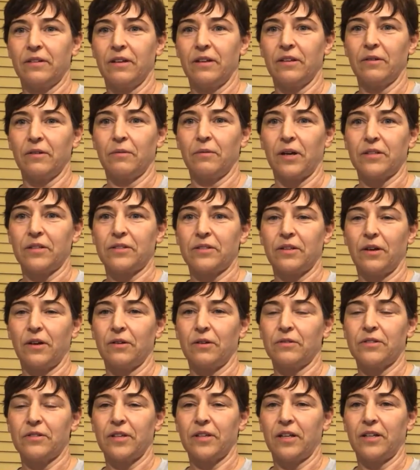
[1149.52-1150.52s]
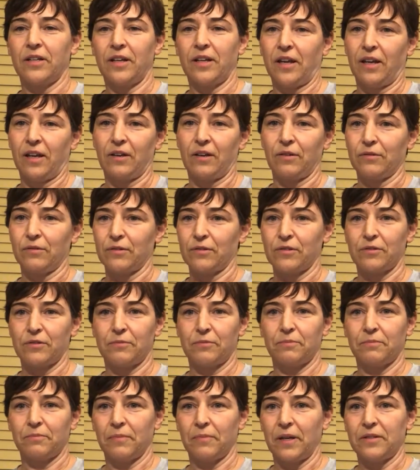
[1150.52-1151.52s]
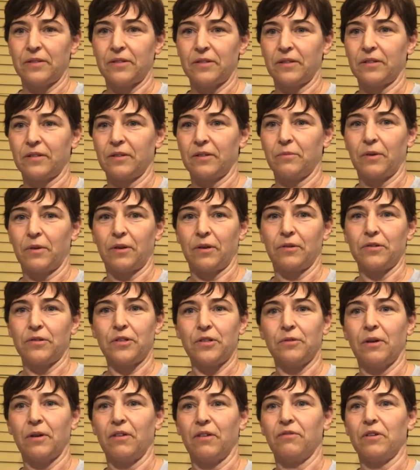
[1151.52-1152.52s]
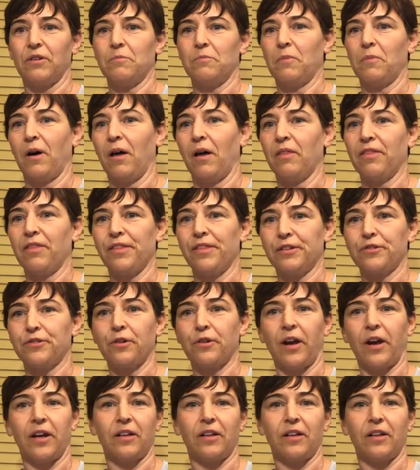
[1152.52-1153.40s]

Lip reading: on the West Coast. San Diego, there's basically one or two every month. The Tri